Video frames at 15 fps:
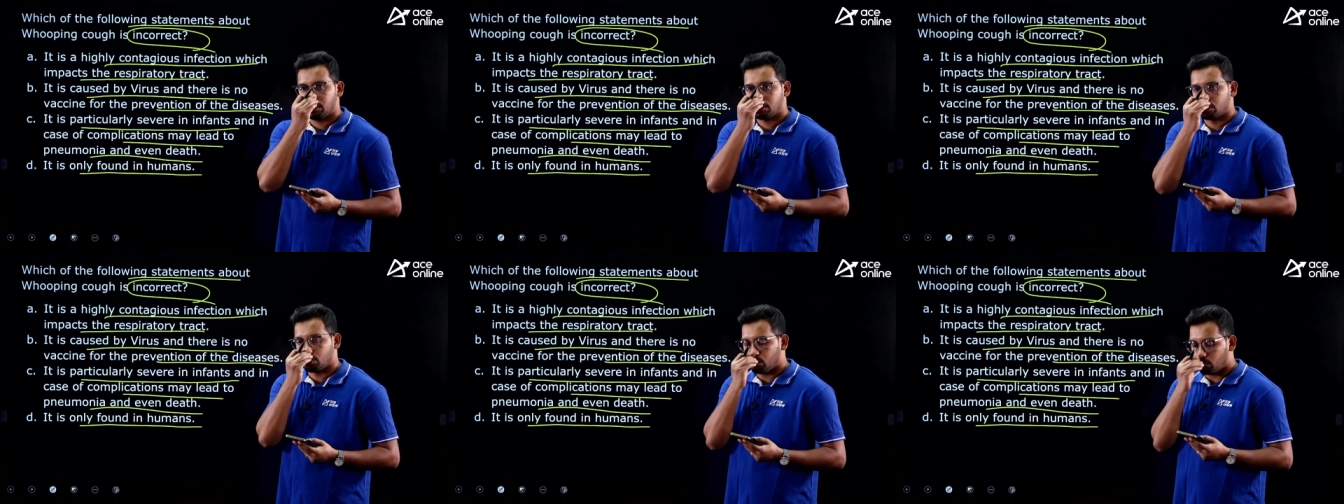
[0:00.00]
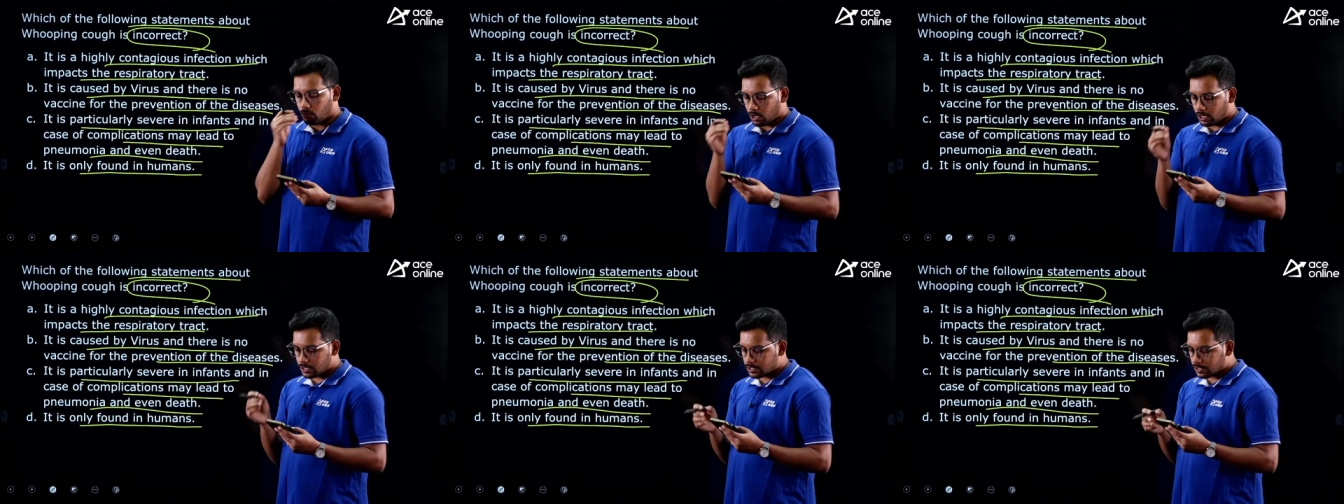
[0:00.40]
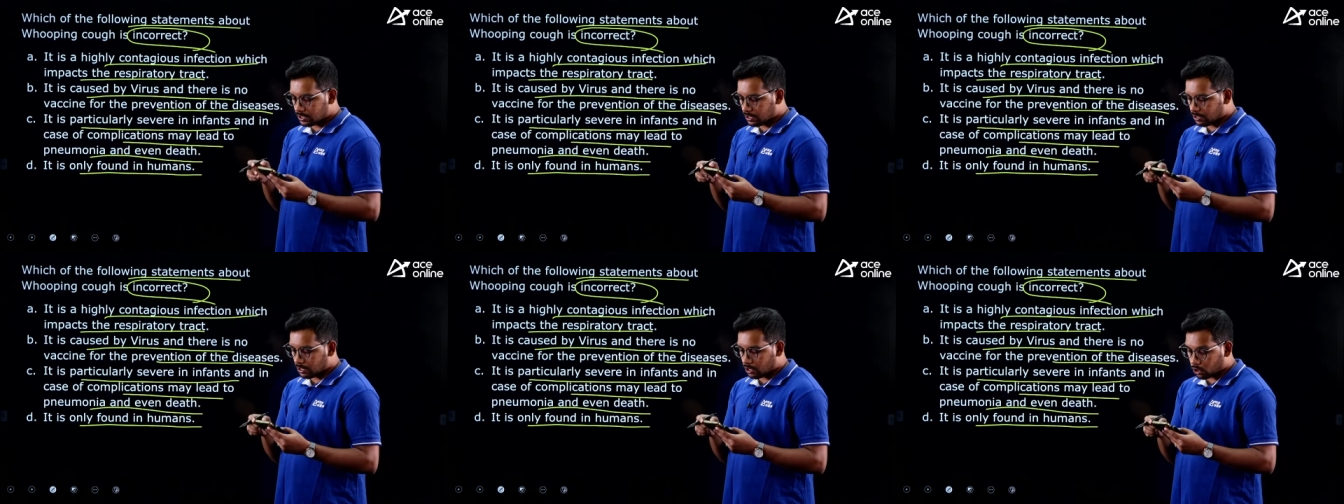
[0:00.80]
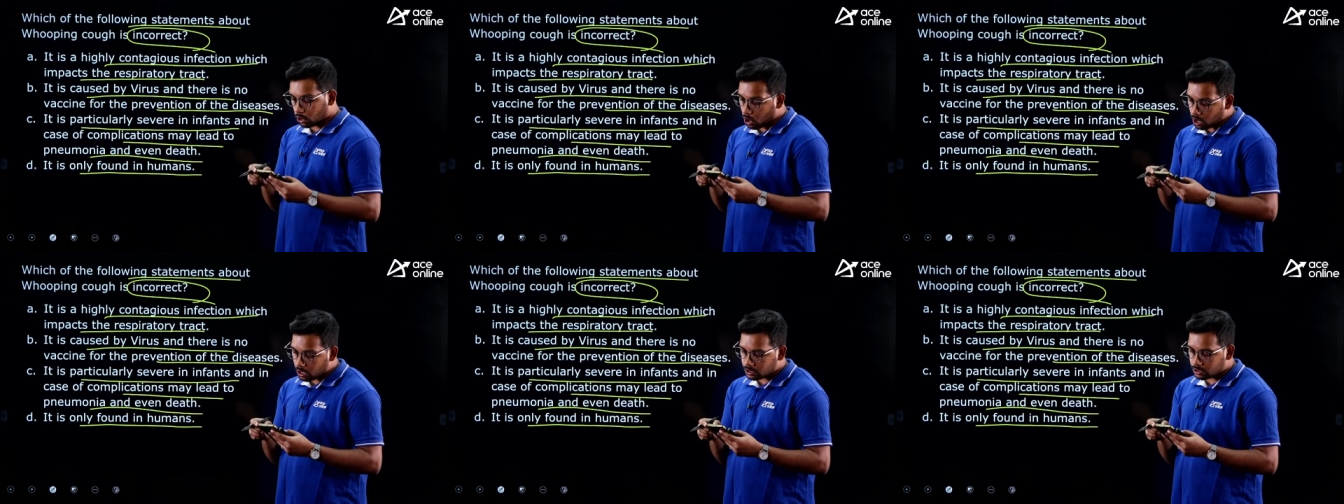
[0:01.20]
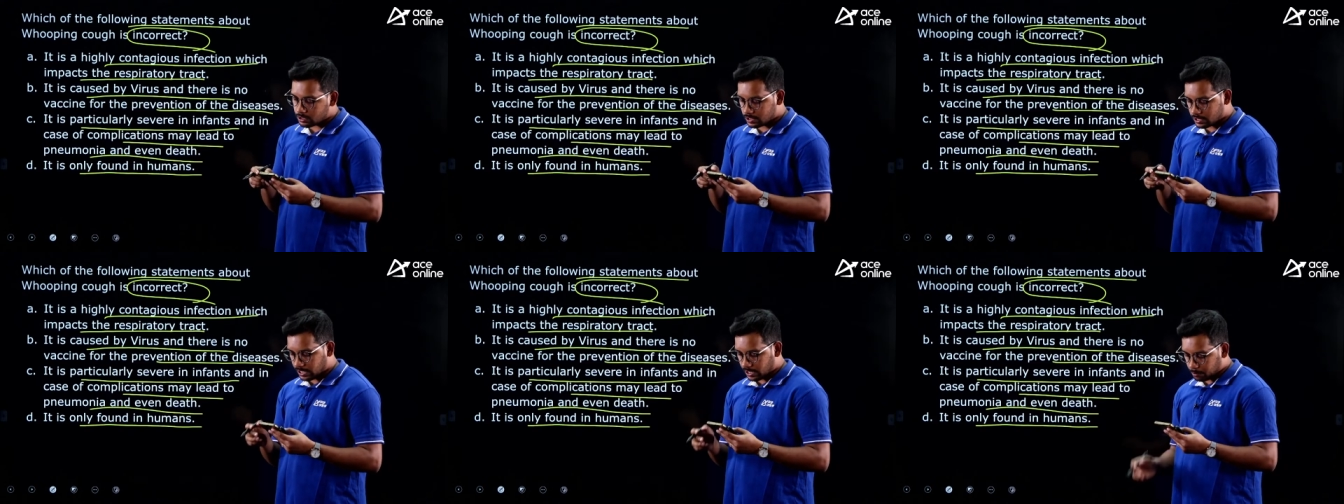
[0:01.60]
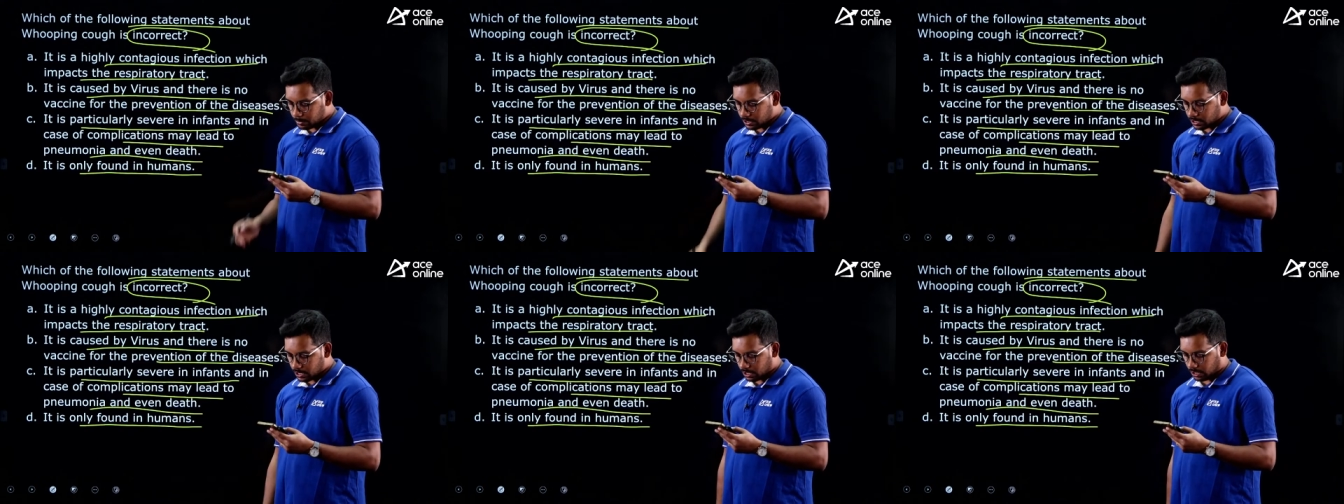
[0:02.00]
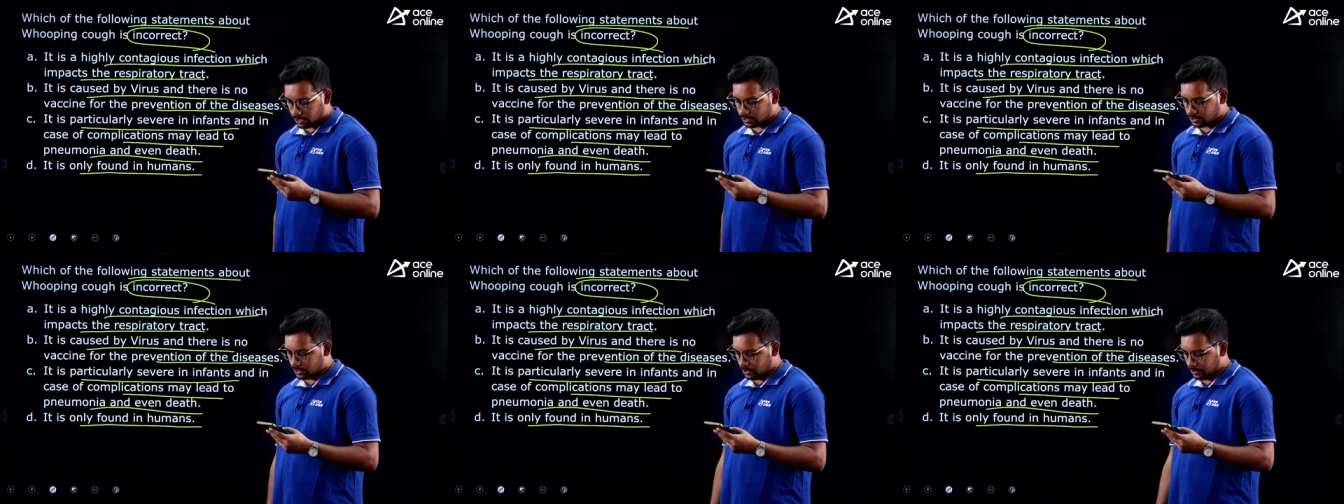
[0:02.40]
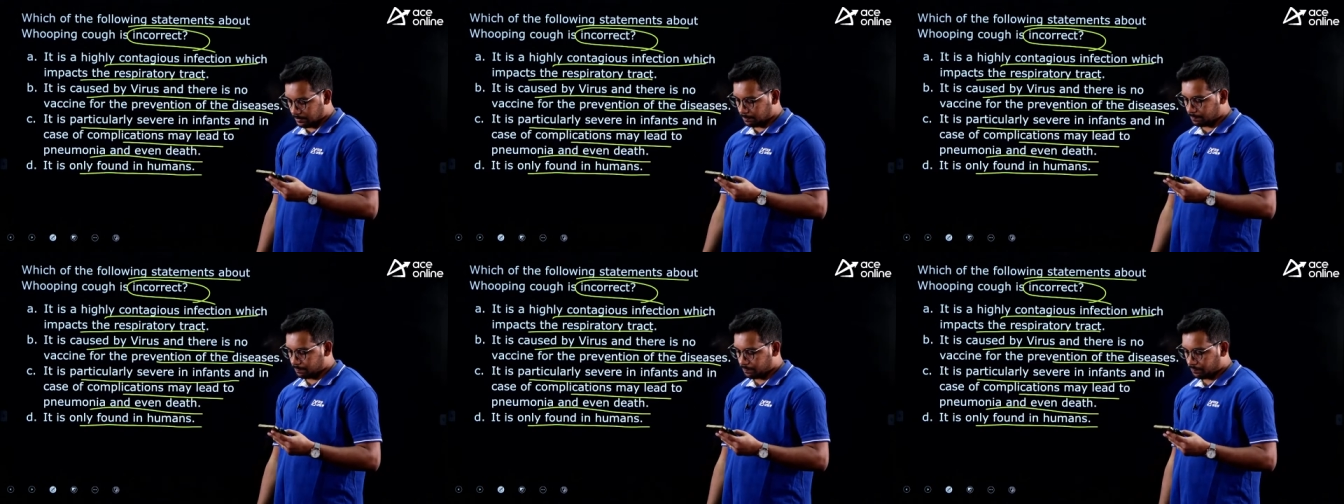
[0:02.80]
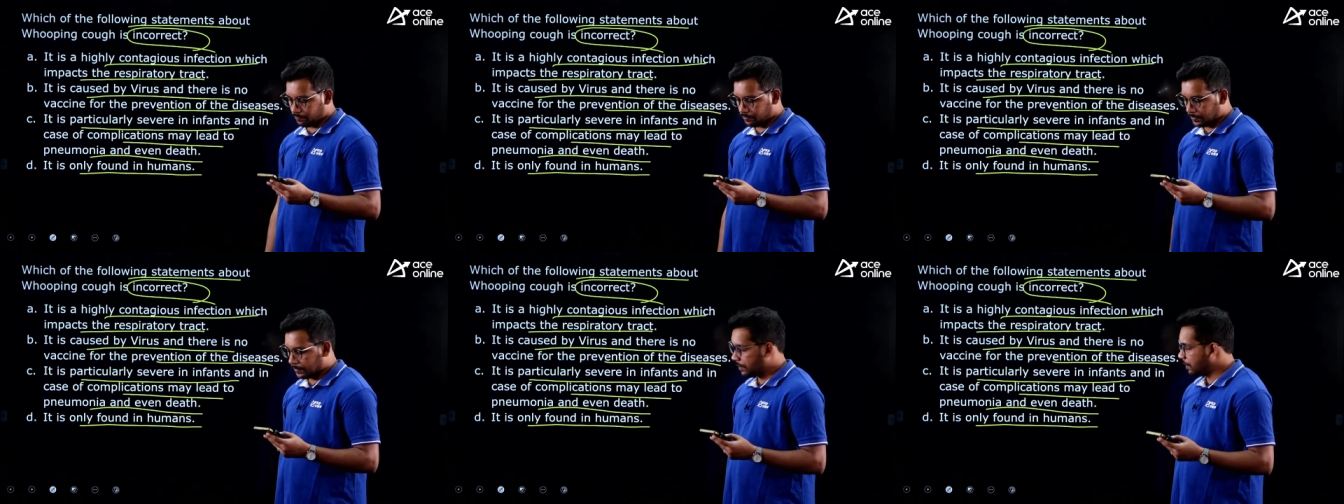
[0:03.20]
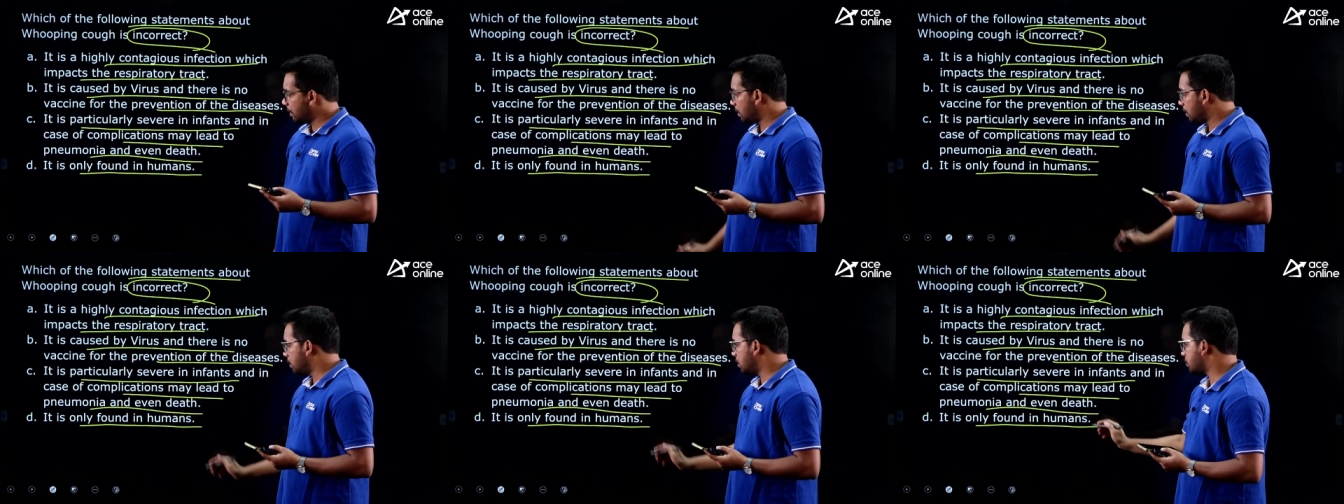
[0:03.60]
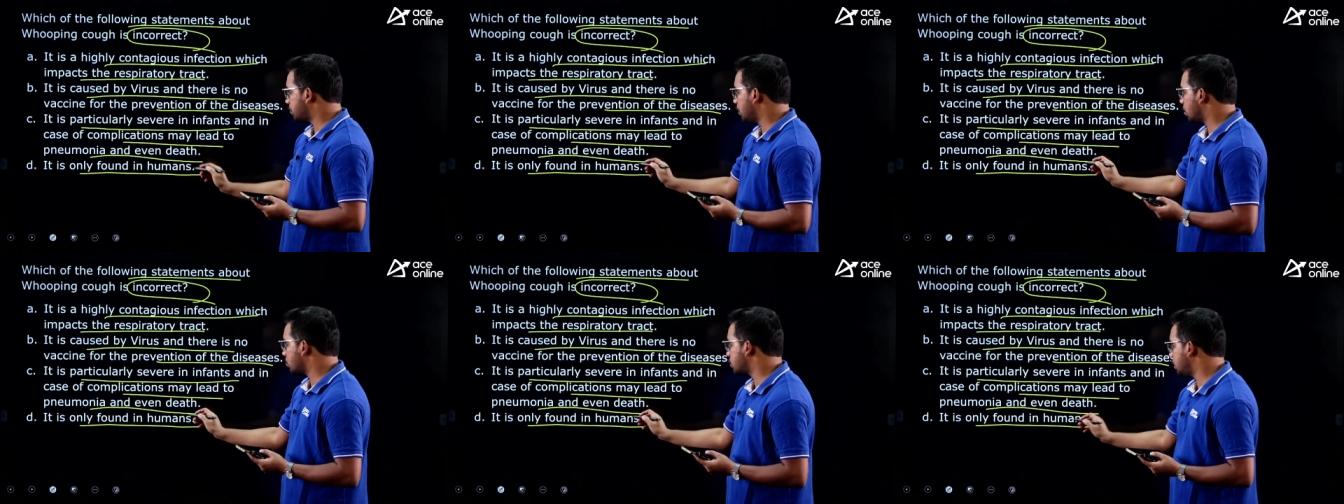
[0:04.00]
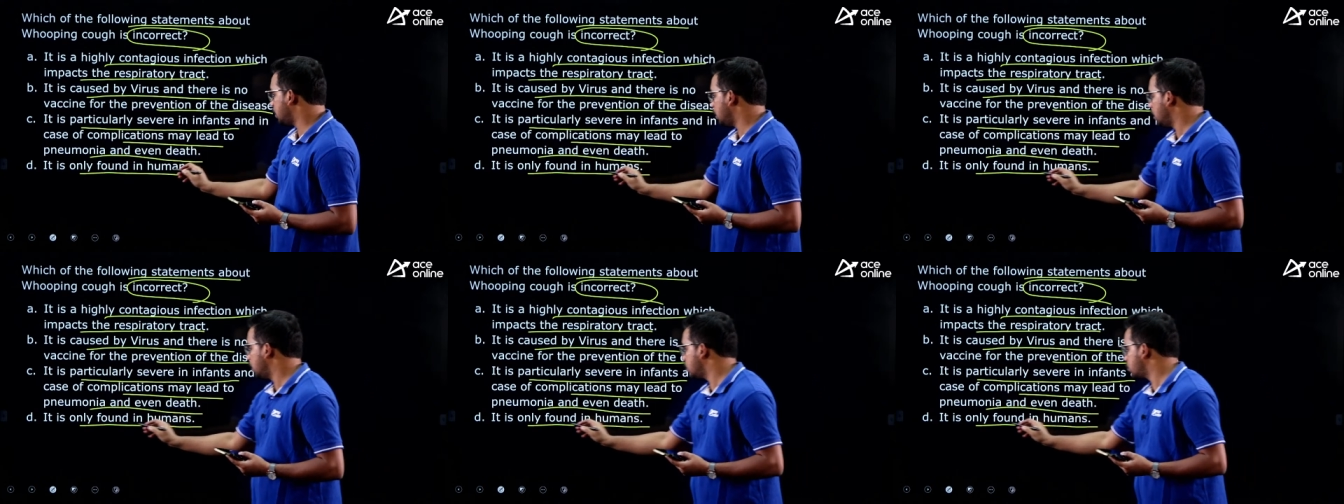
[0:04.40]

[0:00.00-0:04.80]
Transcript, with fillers: So, what is the wrong statement they are asking? Yes, we have seen it